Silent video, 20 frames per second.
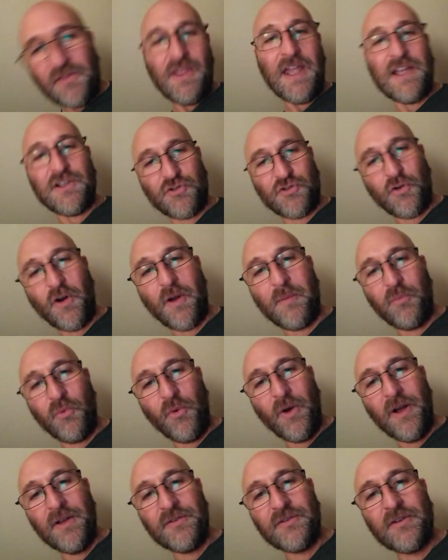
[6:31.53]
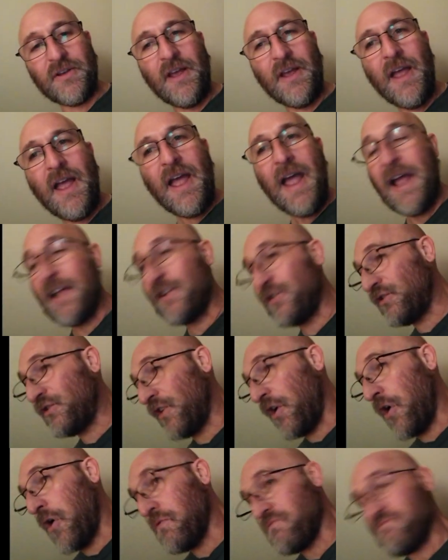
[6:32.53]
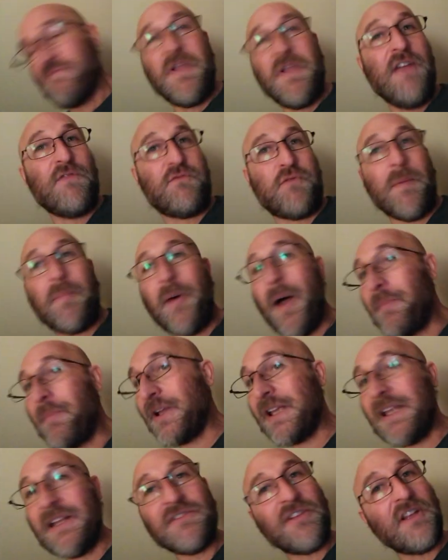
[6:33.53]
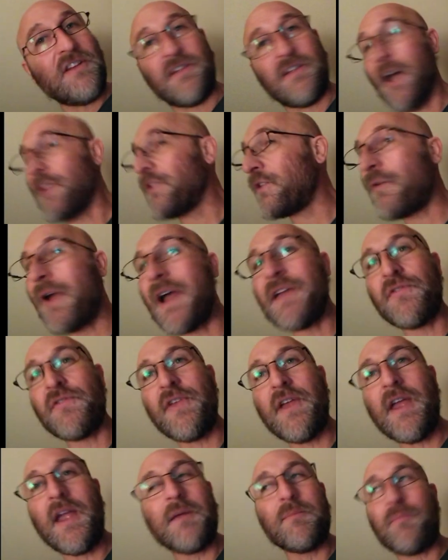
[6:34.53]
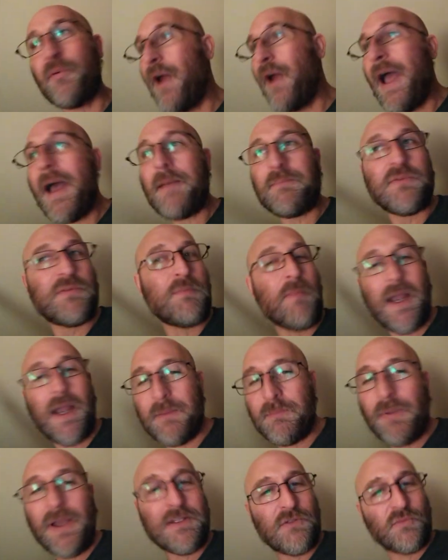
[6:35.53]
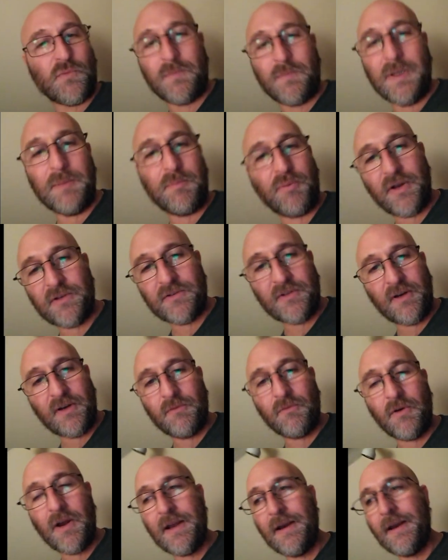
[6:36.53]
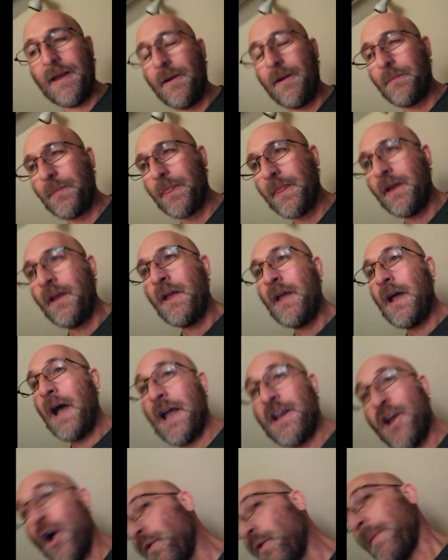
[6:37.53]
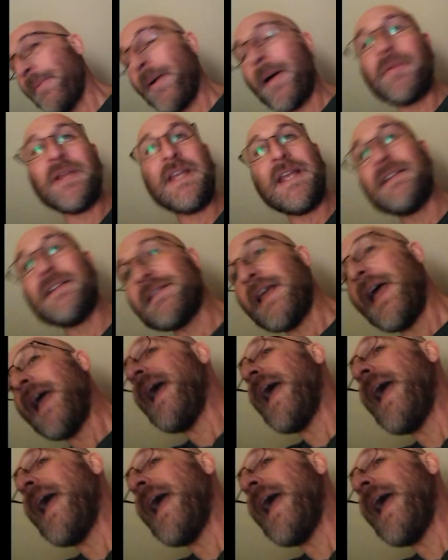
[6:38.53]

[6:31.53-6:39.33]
than Trump was. And so if Republicans had done the right thing, perhaps Mike Pence would be president right now. I know Republicans